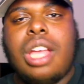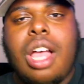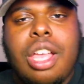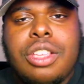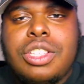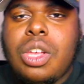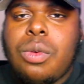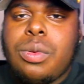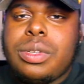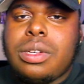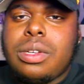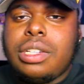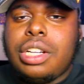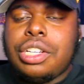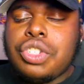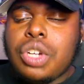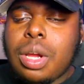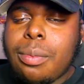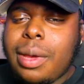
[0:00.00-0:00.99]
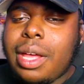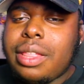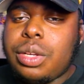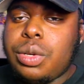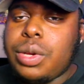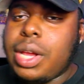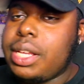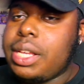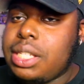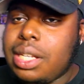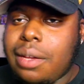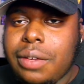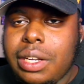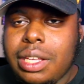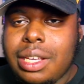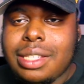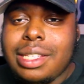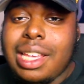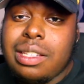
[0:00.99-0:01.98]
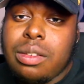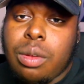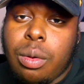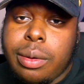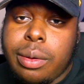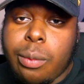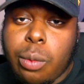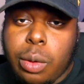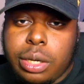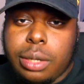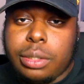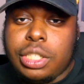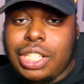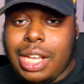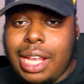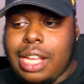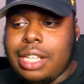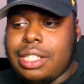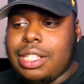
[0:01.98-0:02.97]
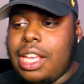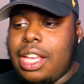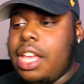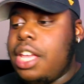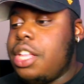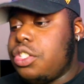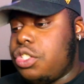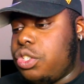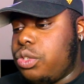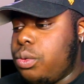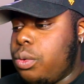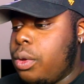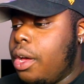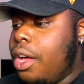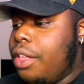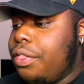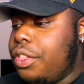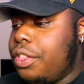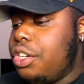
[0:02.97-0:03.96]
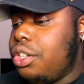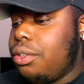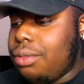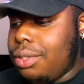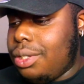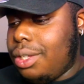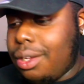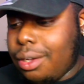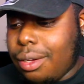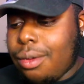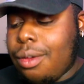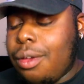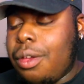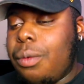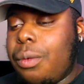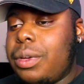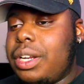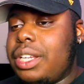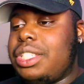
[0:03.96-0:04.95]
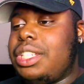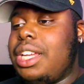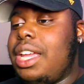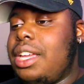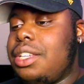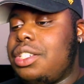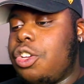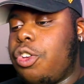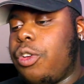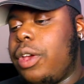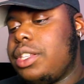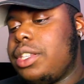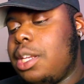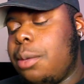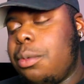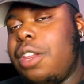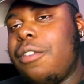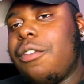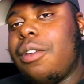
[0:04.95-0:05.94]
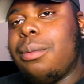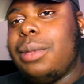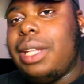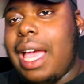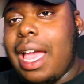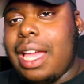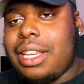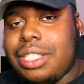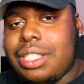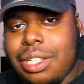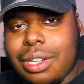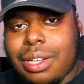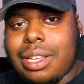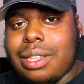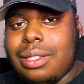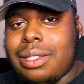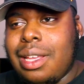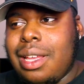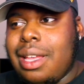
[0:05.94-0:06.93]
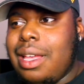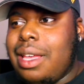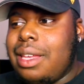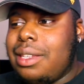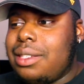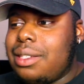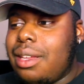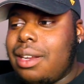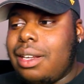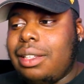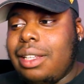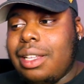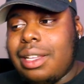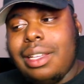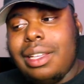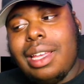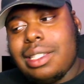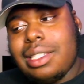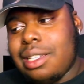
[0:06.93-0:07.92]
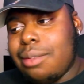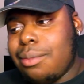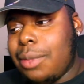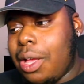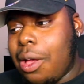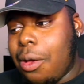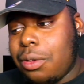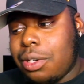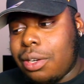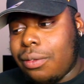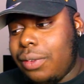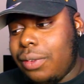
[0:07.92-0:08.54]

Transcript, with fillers: also was gonna trump out the creativity because that's what we want to change into the new year. Want to change the creativity from last year because started looking at some of my older